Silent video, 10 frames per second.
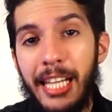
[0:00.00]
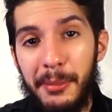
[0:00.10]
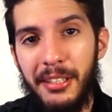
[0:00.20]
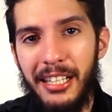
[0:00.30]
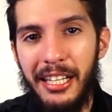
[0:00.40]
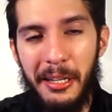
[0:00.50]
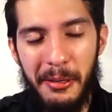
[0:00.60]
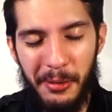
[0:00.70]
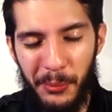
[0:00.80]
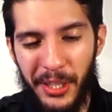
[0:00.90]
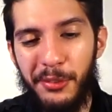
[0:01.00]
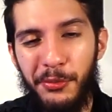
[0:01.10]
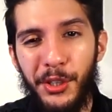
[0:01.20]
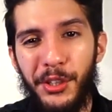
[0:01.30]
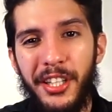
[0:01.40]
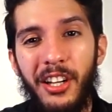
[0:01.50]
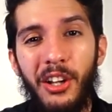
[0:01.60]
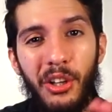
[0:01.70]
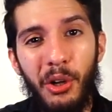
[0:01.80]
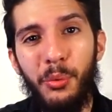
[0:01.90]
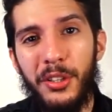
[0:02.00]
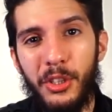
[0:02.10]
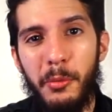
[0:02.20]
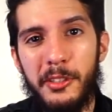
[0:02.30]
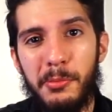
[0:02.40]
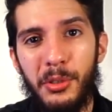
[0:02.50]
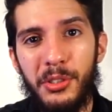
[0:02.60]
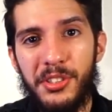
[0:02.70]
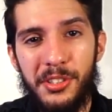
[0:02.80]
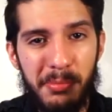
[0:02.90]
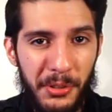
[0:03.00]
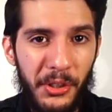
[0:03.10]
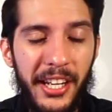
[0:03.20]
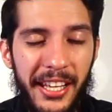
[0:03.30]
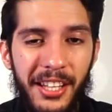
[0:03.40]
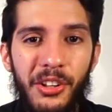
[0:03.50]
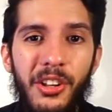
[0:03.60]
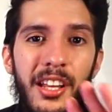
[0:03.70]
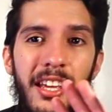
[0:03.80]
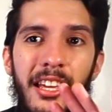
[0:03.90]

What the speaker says: Nick Fury, along with Kobe Smulders, Mariah Hill,